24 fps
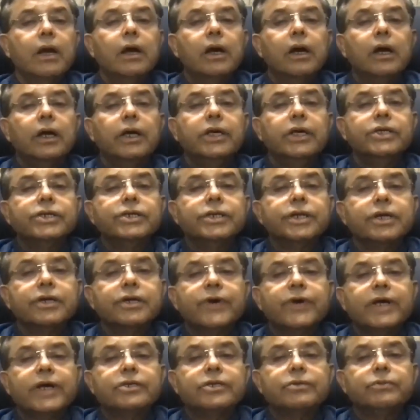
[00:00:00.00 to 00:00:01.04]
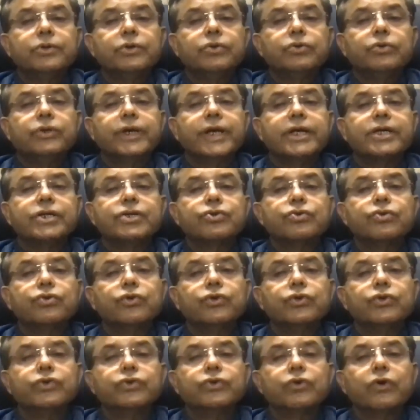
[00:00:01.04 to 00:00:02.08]
Is it advisable to test
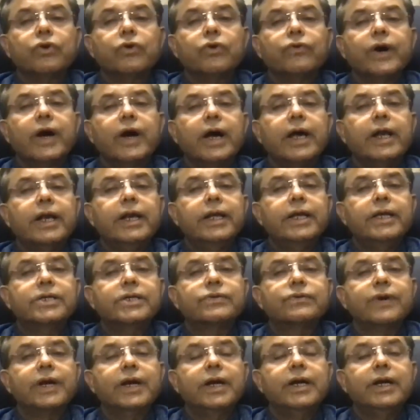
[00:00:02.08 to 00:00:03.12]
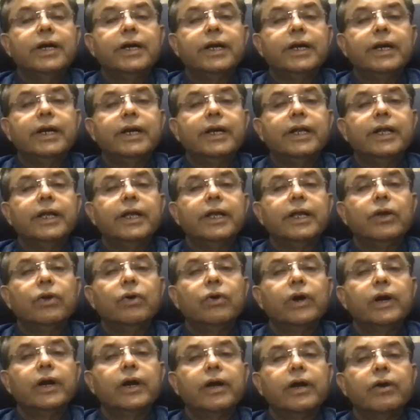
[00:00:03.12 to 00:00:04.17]
dose of Hyalase while treating
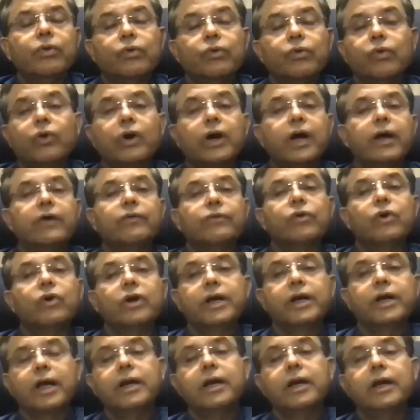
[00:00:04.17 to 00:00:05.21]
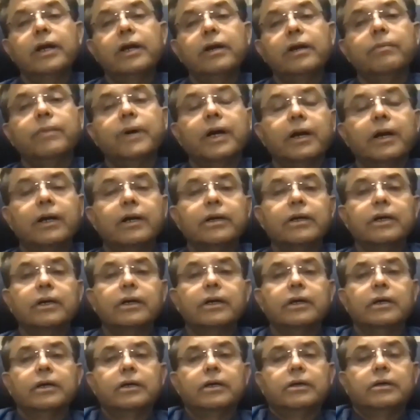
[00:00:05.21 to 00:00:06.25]
keloid? I don't know. I have not done it, but
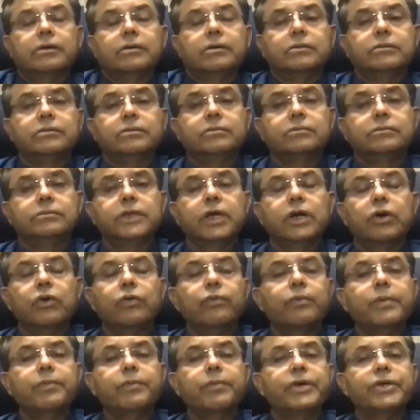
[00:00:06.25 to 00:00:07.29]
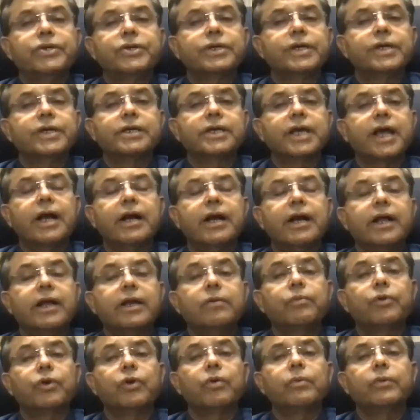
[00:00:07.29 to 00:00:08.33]
none of my patients has had any
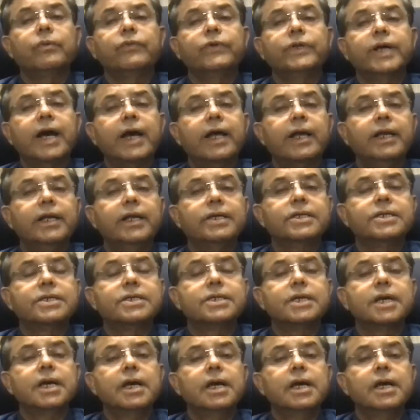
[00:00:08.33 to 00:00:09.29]
problem with Hyalase.